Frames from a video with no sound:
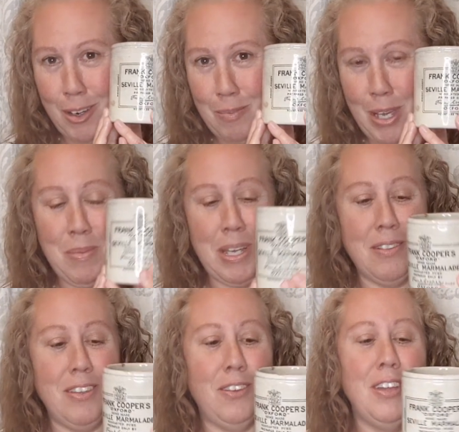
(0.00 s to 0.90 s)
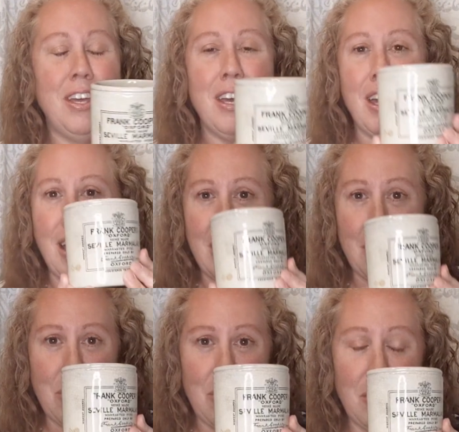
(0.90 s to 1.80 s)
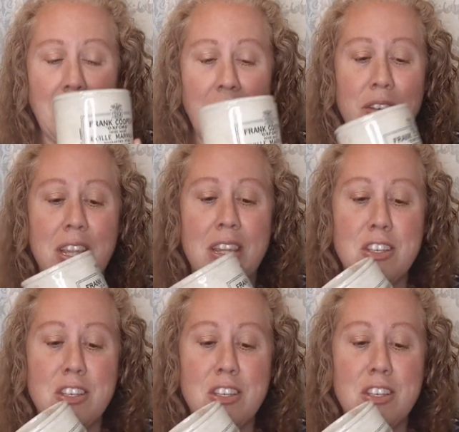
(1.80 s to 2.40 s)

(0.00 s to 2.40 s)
on my mantle. I absolutely love it.